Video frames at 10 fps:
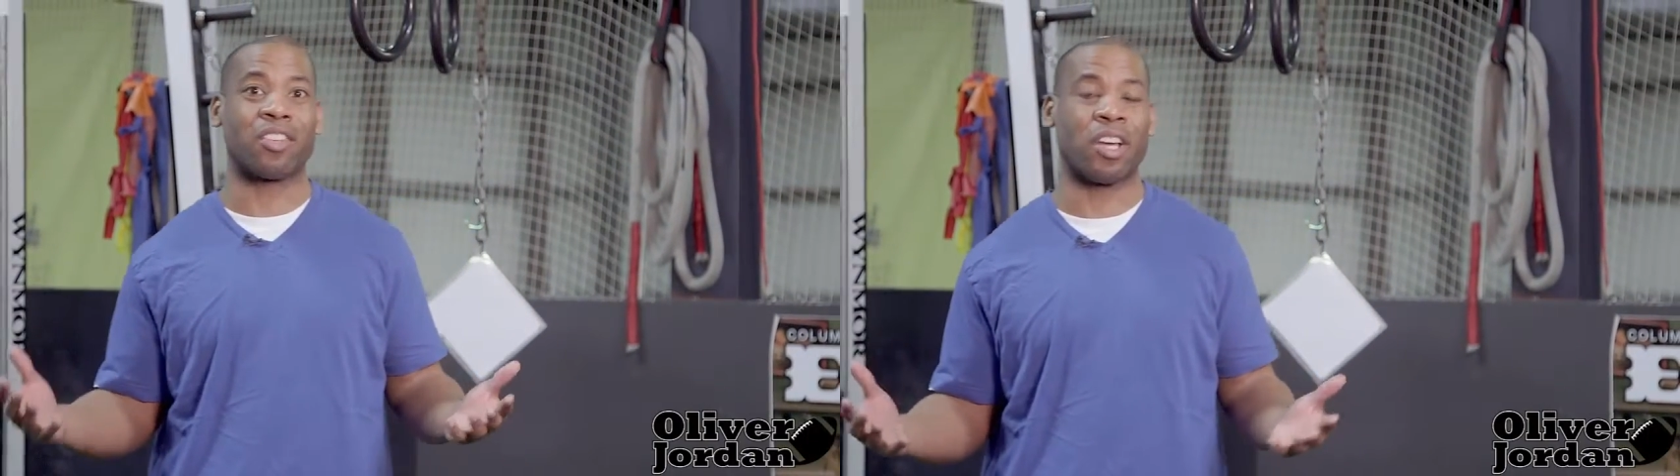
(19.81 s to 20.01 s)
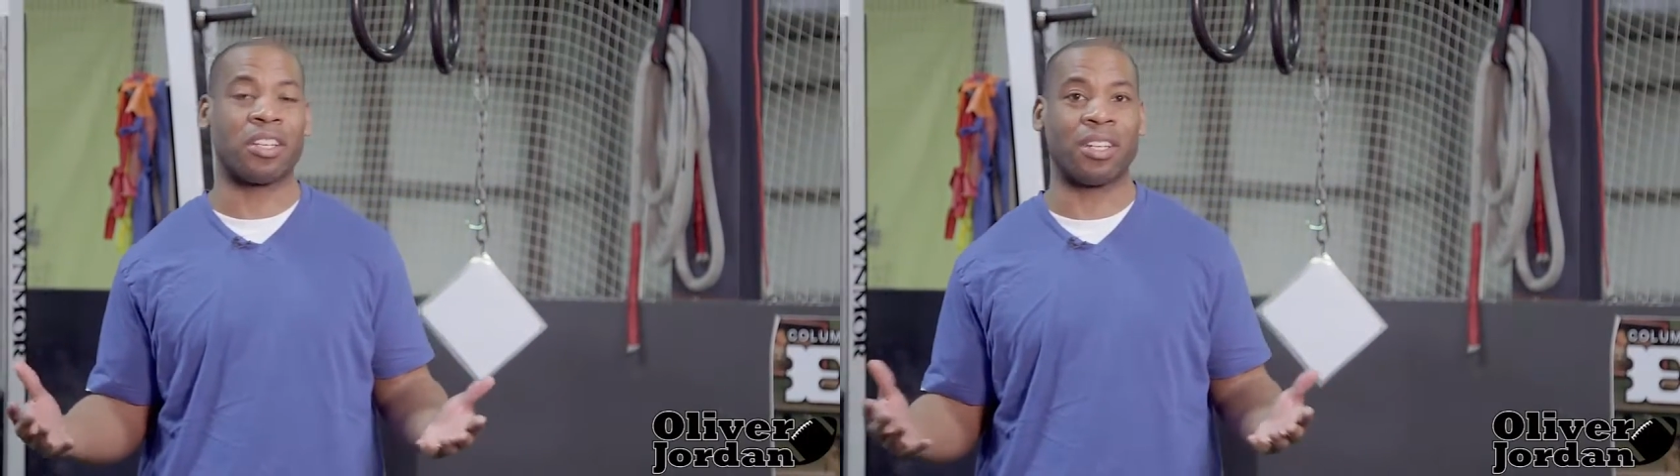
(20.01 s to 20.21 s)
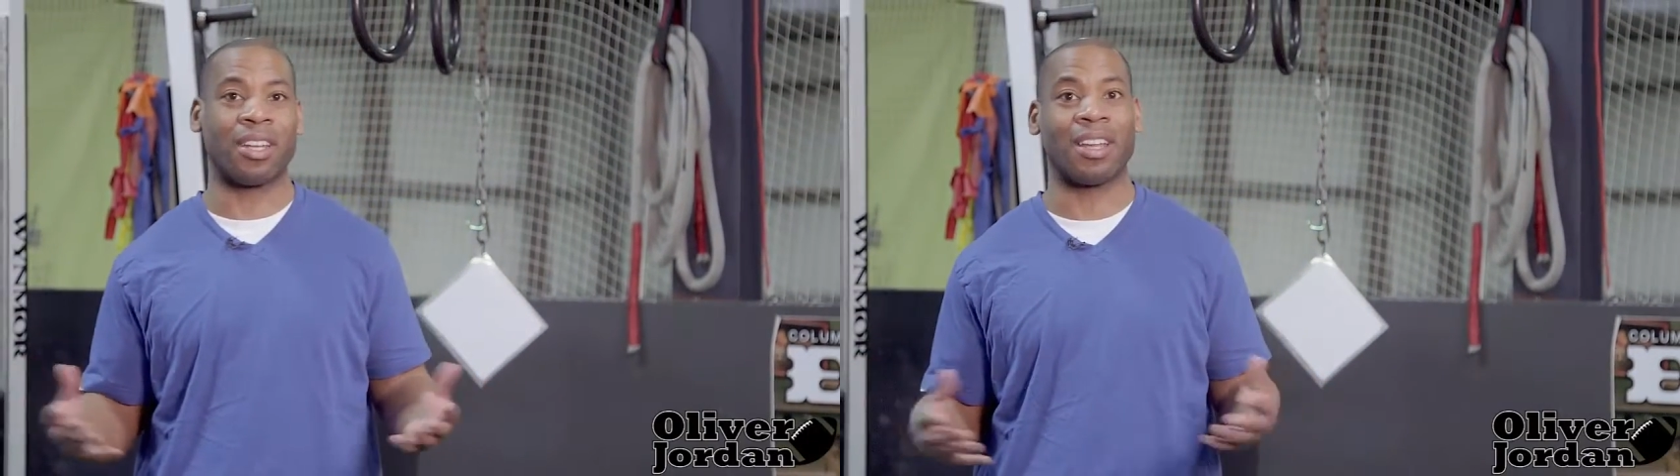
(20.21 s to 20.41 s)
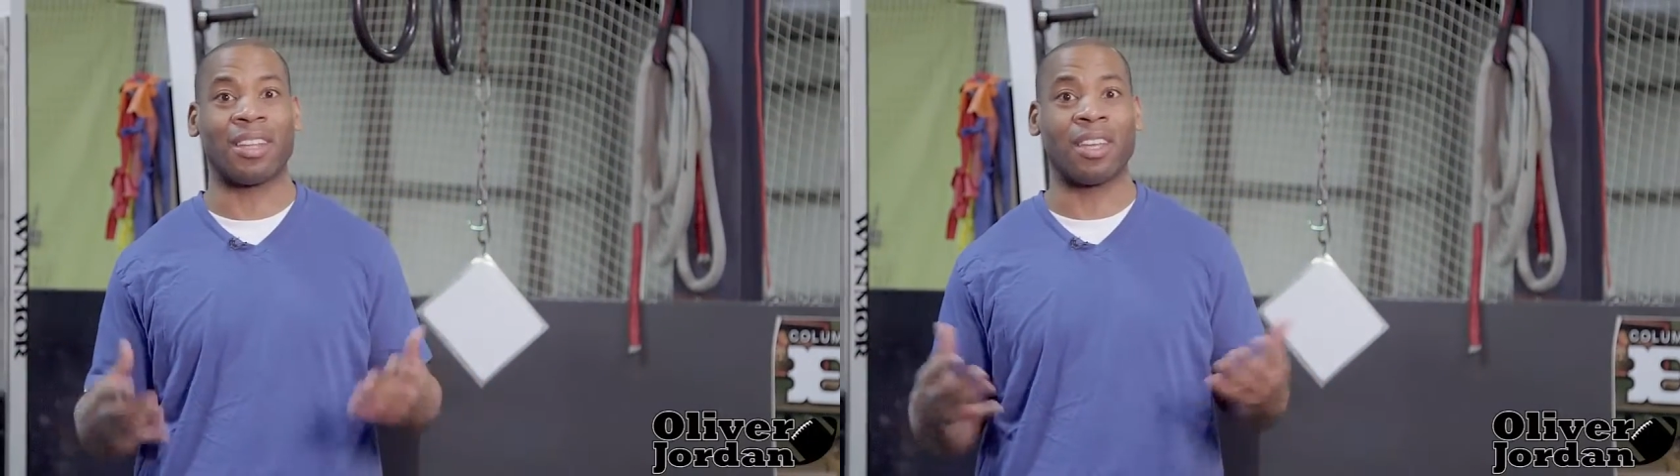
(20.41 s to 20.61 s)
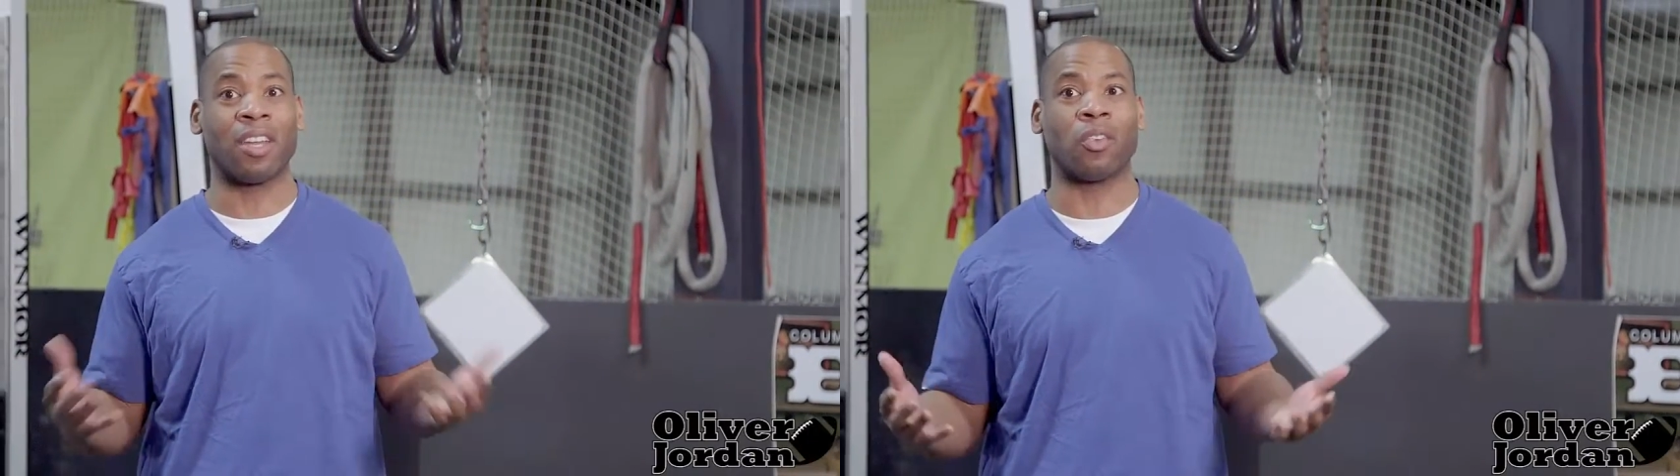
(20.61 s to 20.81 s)
stretching
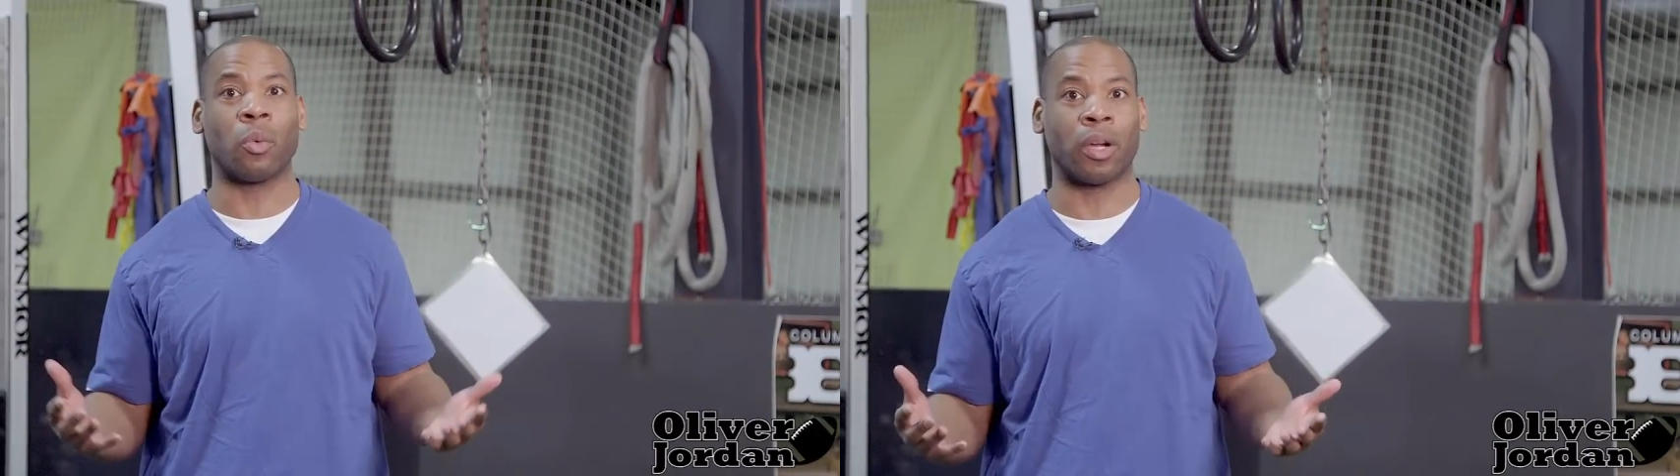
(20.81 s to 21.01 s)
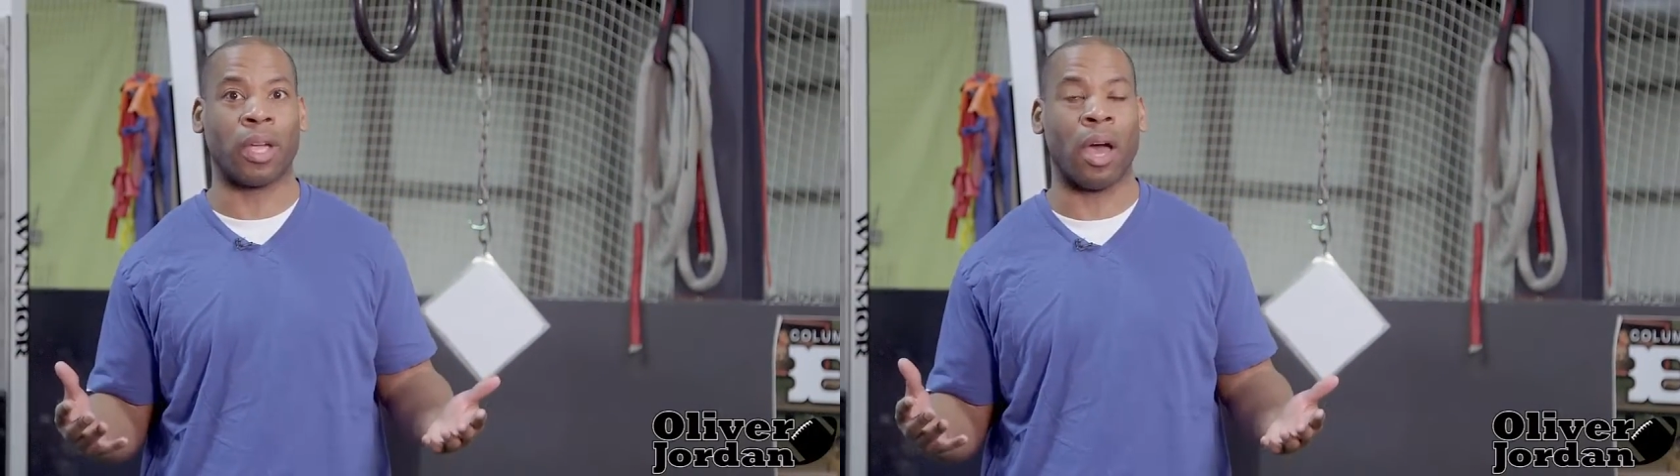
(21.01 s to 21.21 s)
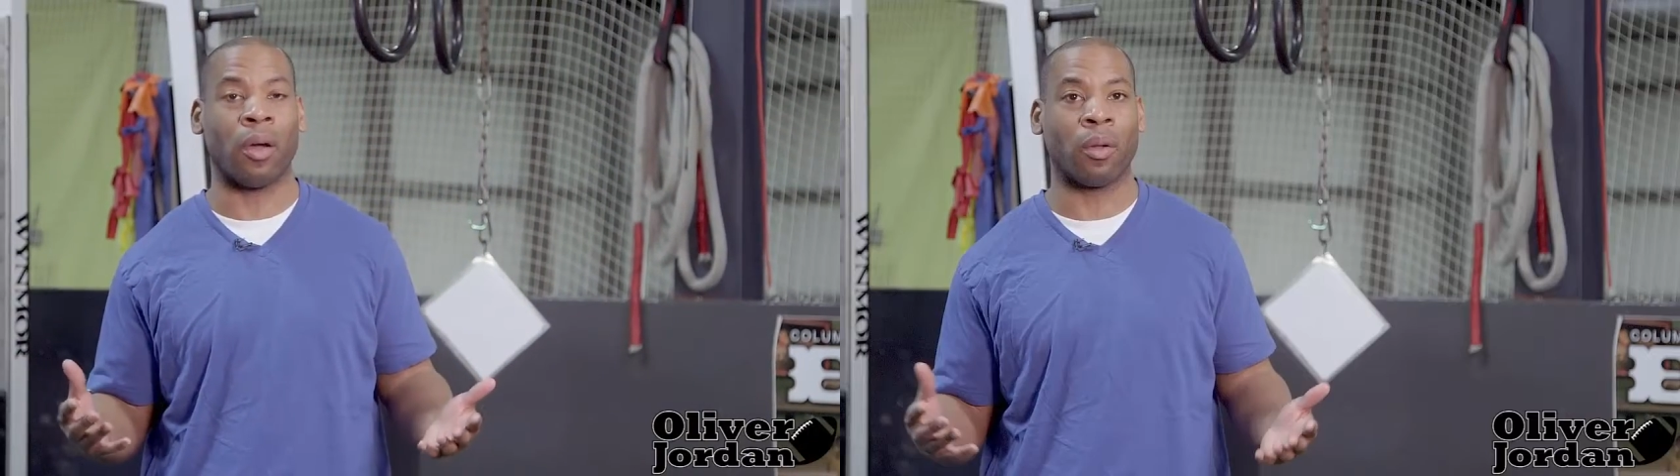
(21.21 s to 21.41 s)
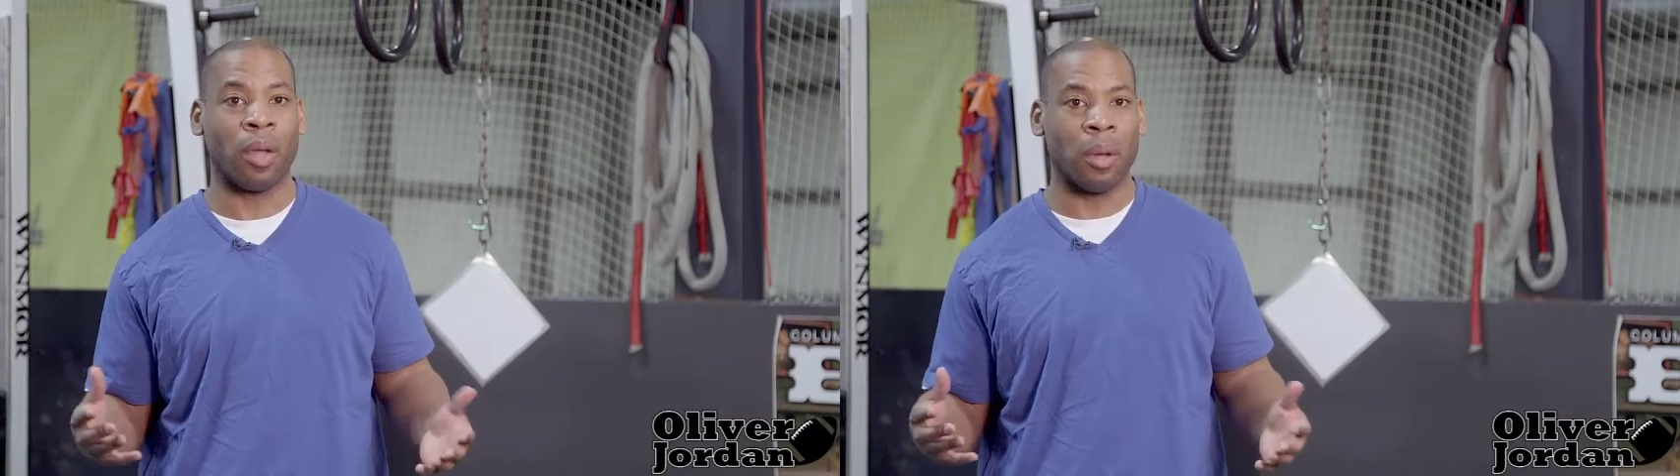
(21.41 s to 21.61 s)
at the end of a workout,